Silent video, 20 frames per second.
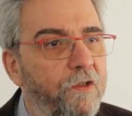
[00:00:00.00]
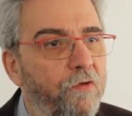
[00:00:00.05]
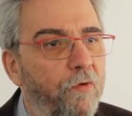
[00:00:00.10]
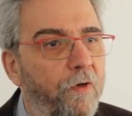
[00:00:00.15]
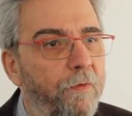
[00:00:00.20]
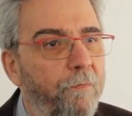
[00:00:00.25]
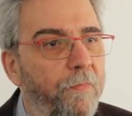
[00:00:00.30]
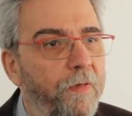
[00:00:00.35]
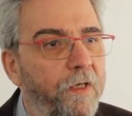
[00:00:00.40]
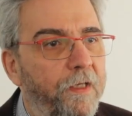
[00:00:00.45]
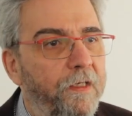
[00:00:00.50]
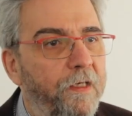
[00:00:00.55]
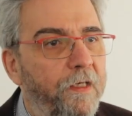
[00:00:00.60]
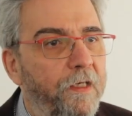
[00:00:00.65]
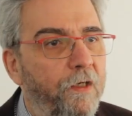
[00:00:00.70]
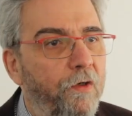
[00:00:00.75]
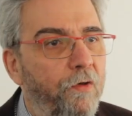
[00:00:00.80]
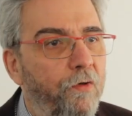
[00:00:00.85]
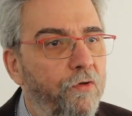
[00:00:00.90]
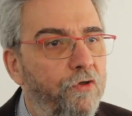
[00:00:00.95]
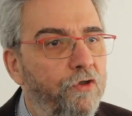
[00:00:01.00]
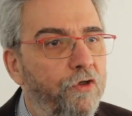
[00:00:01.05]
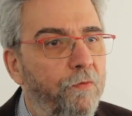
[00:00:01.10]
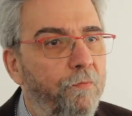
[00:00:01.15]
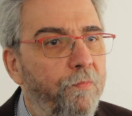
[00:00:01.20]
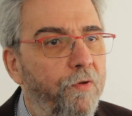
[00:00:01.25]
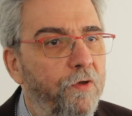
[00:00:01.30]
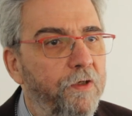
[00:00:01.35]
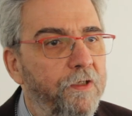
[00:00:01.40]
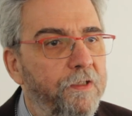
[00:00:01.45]
to embed inclusion
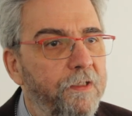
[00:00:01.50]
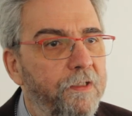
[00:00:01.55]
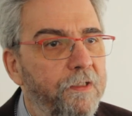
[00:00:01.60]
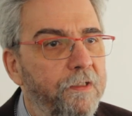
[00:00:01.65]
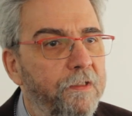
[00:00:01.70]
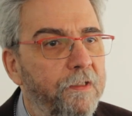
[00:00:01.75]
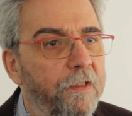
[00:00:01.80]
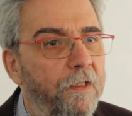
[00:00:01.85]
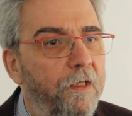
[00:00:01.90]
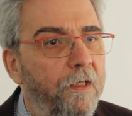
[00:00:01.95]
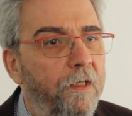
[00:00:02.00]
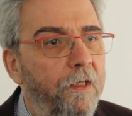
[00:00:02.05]
policies